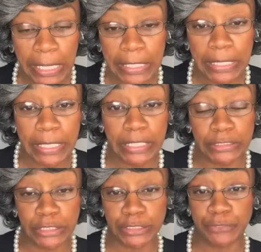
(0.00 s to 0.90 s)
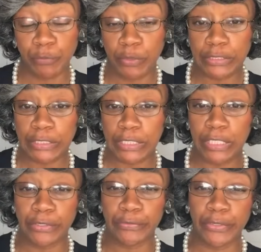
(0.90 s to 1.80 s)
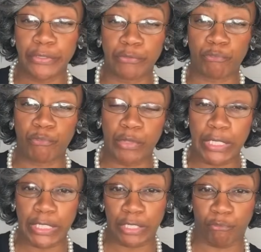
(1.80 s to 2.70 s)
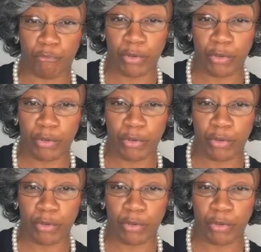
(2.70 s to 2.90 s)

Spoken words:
Hey guys, I just wanted to get on here really,